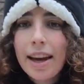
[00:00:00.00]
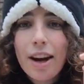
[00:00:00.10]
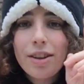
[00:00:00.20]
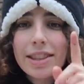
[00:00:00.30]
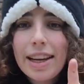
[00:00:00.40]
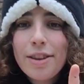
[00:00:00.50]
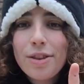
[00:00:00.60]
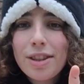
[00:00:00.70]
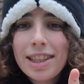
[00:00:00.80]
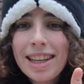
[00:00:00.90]
And on day
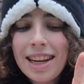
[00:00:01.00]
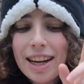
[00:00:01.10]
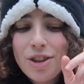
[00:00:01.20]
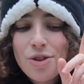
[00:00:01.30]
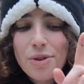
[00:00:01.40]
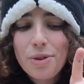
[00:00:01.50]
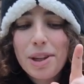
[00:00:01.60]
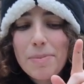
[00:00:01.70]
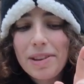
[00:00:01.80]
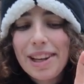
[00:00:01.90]
13, I
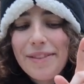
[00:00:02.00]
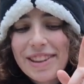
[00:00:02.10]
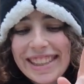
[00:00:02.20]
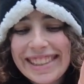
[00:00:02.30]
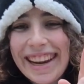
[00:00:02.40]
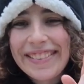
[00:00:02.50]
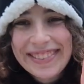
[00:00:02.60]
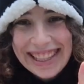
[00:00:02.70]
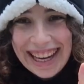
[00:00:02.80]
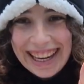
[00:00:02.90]
truly believed the same
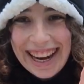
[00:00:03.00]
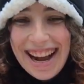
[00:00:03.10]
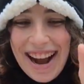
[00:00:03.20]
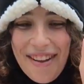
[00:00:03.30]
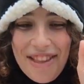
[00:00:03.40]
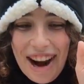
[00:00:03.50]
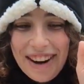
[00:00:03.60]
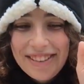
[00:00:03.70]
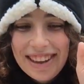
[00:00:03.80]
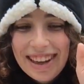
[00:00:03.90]
thing, that I
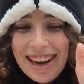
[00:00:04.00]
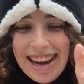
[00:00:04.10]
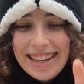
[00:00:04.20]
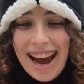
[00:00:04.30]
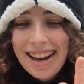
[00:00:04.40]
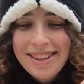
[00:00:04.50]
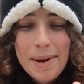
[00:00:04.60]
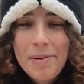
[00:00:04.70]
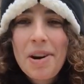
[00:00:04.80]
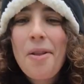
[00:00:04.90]
would catch
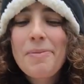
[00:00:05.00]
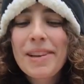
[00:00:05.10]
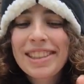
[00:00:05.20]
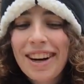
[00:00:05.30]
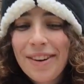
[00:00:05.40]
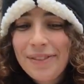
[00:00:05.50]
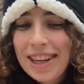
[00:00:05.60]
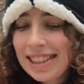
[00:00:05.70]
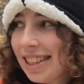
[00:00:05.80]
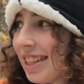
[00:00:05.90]
up on all the missed art
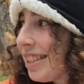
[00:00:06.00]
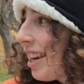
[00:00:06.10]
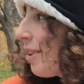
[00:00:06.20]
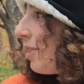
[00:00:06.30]
pieces and I